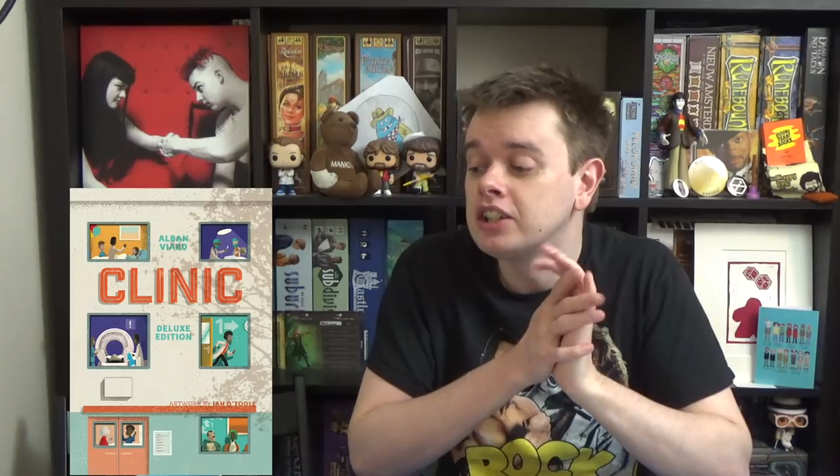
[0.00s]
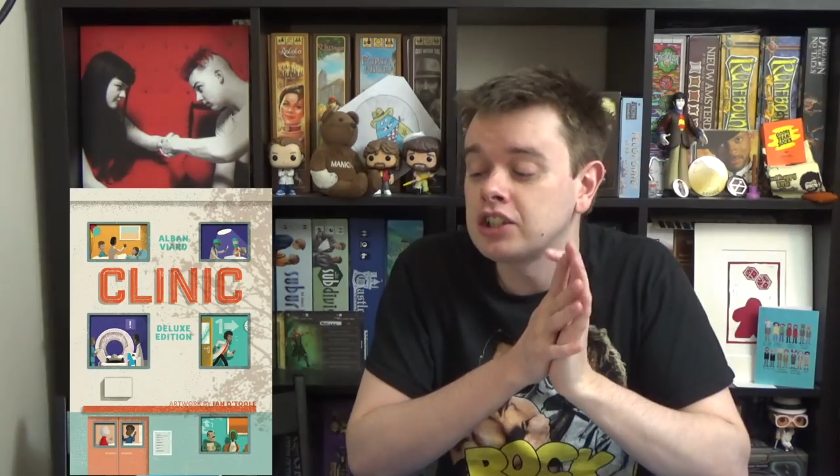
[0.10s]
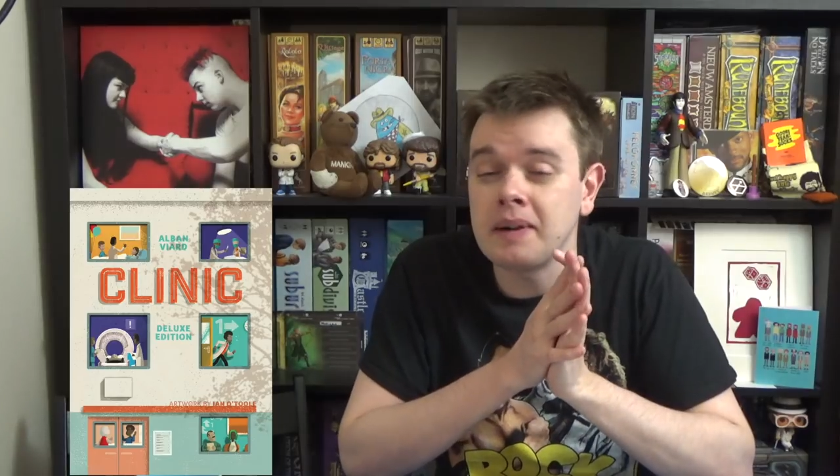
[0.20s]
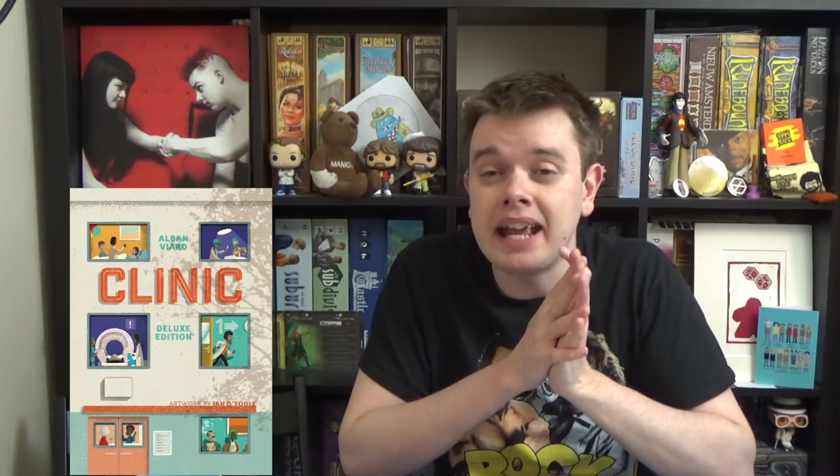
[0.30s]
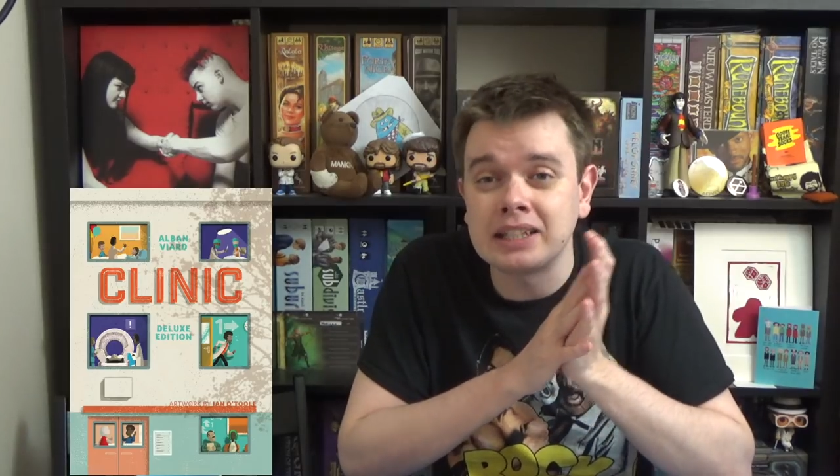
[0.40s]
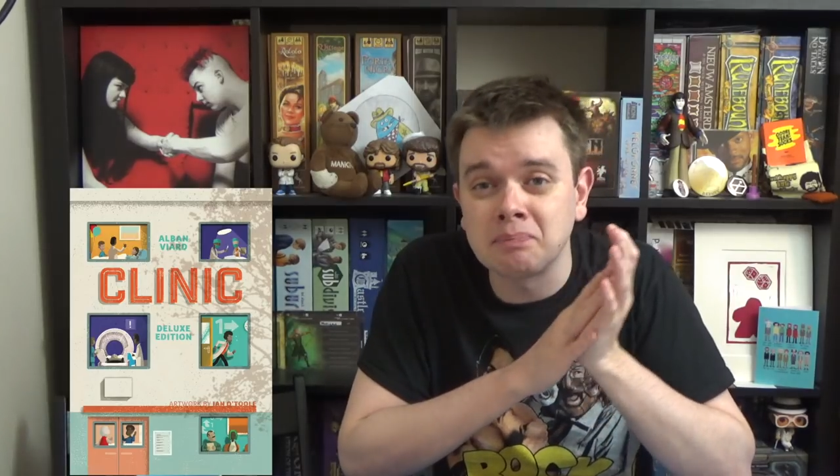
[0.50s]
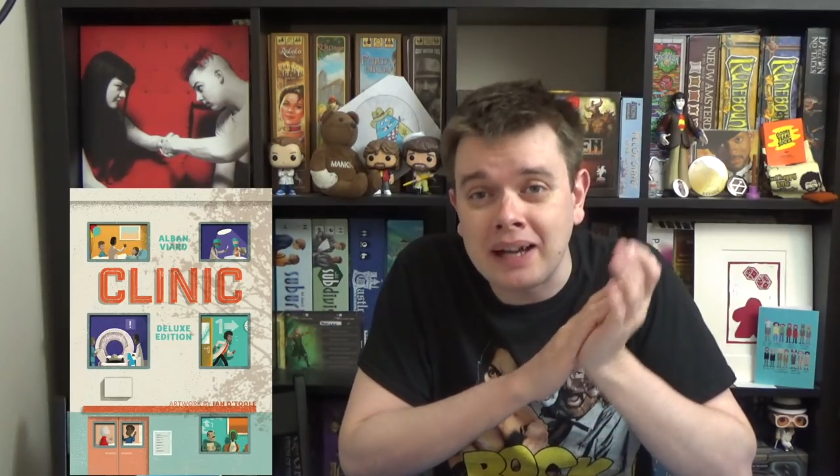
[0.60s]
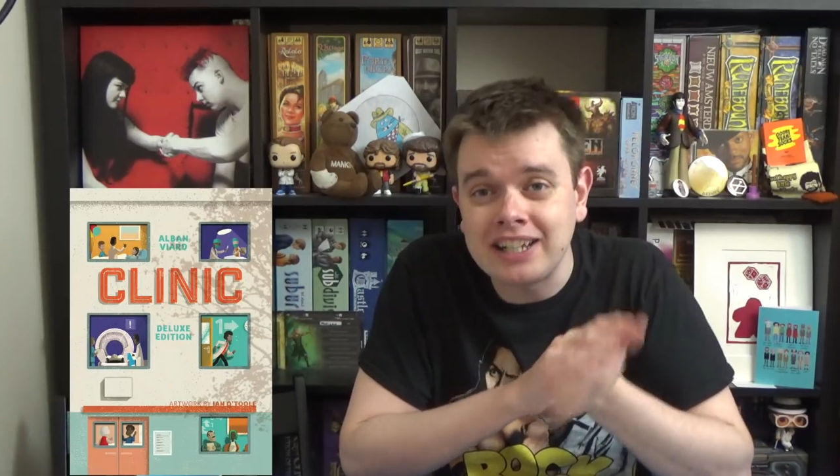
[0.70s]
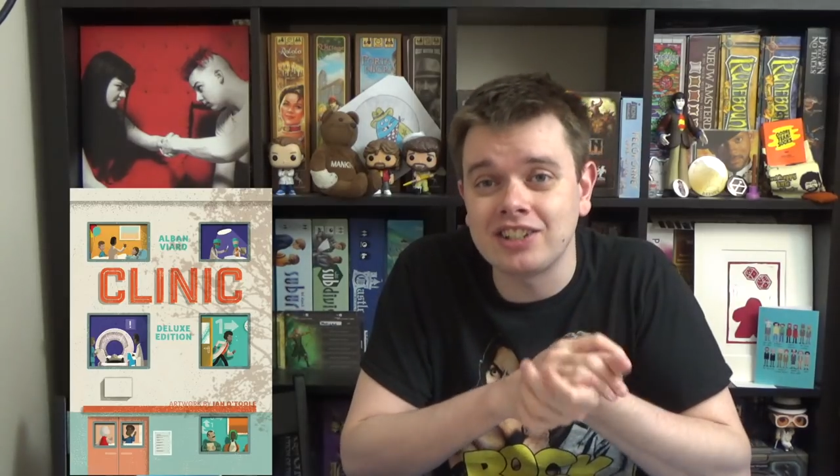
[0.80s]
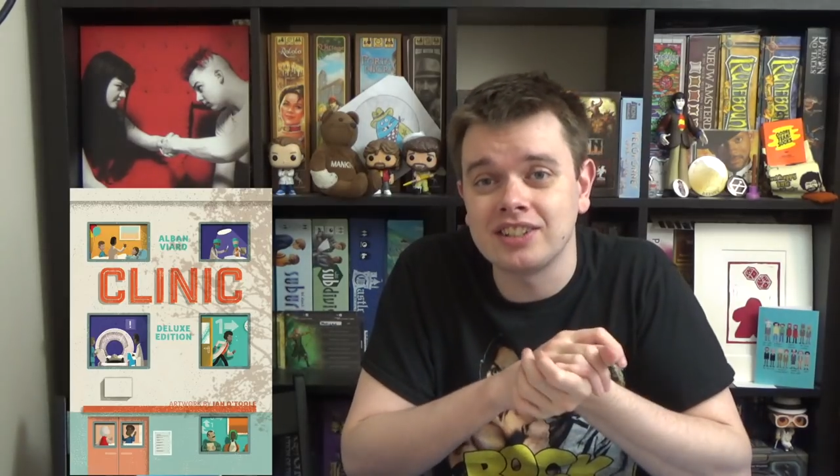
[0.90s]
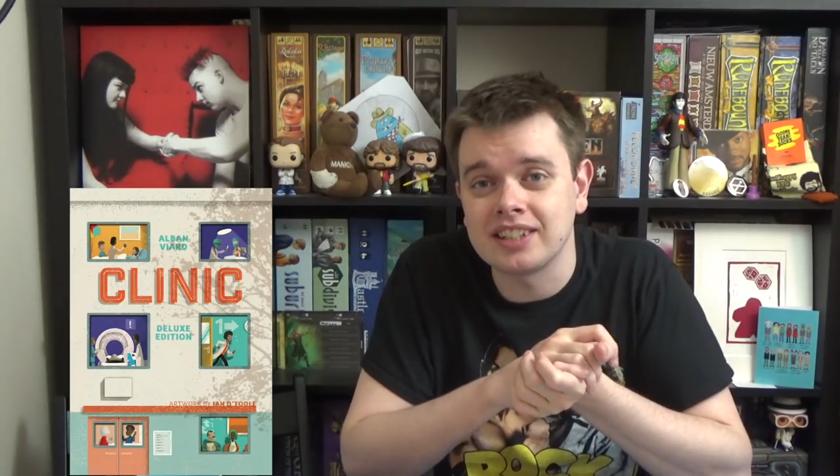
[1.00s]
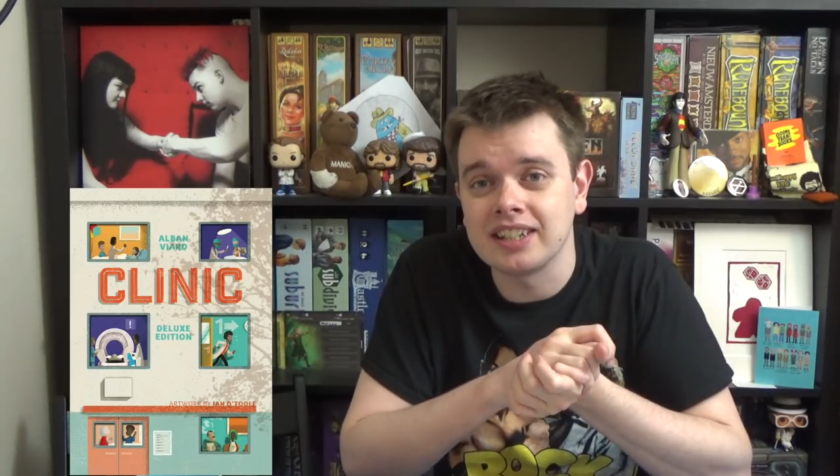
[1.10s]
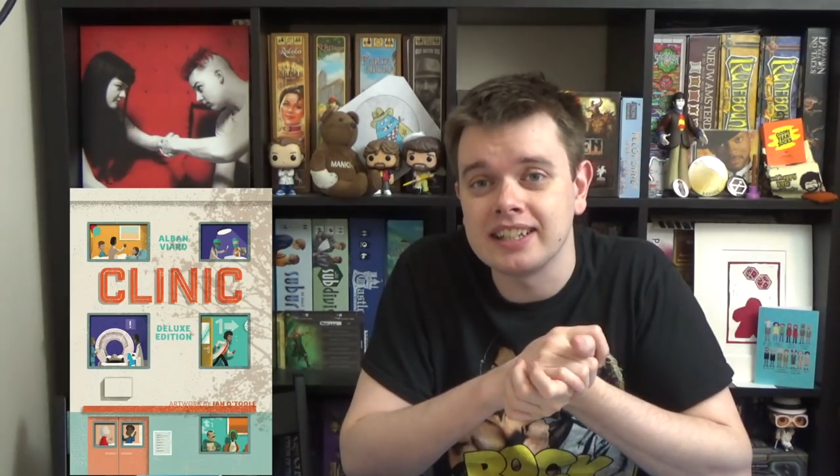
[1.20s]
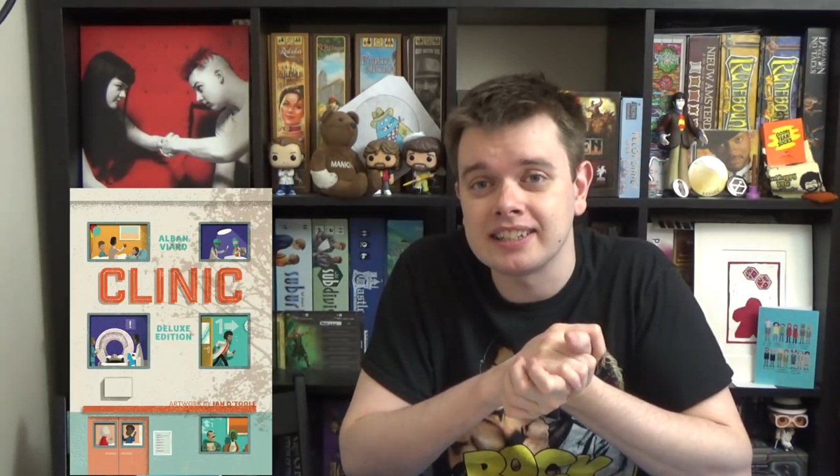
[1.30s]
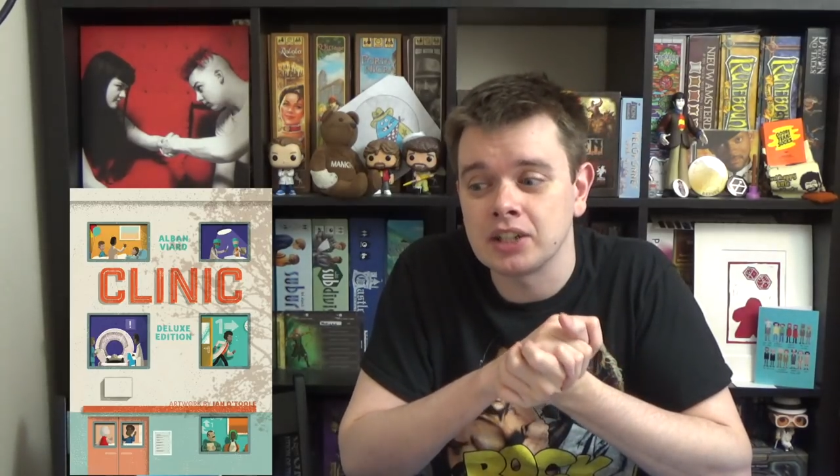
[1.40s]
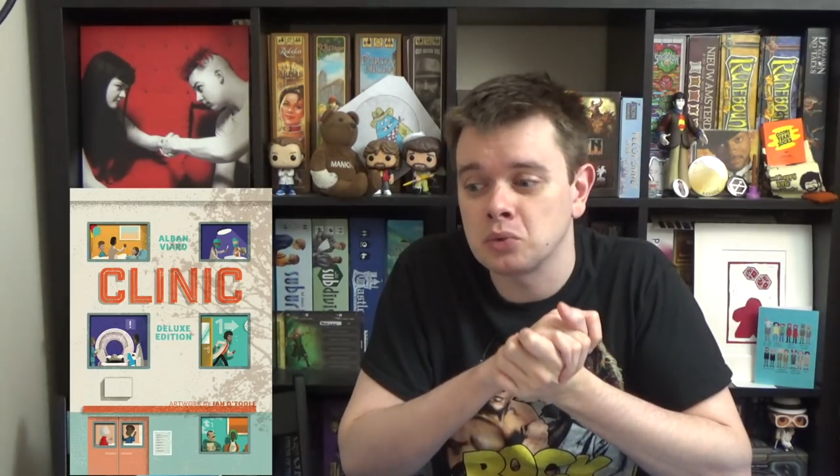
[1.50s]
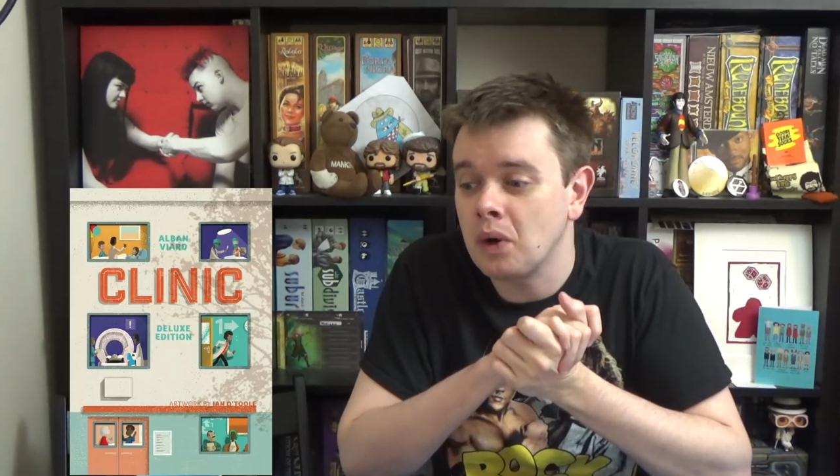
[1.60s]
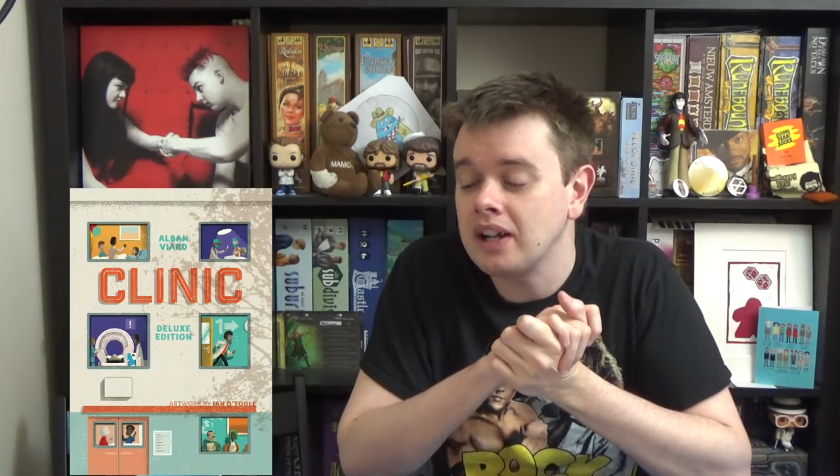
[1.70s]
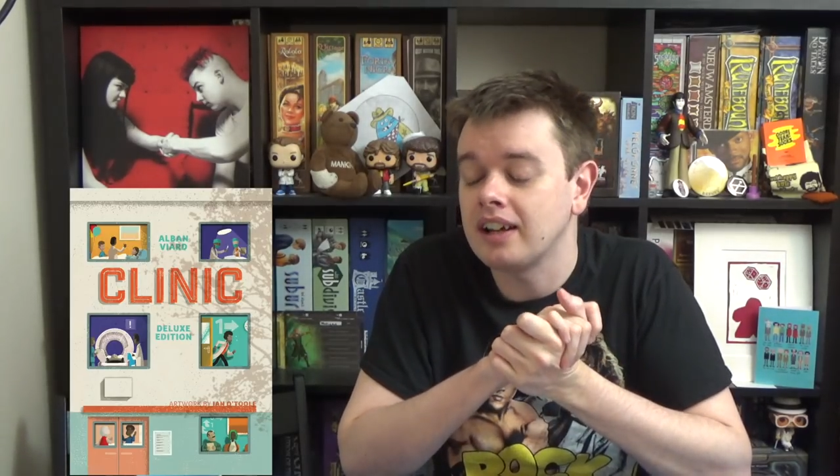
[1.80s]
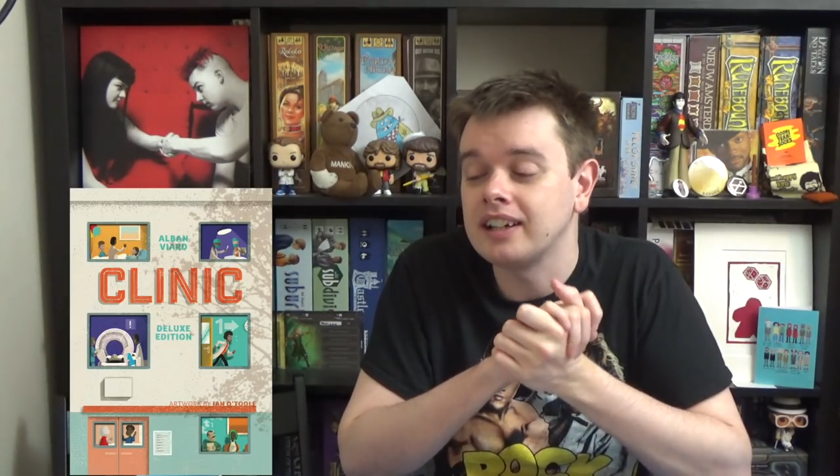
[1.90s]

so many expansions to this as well.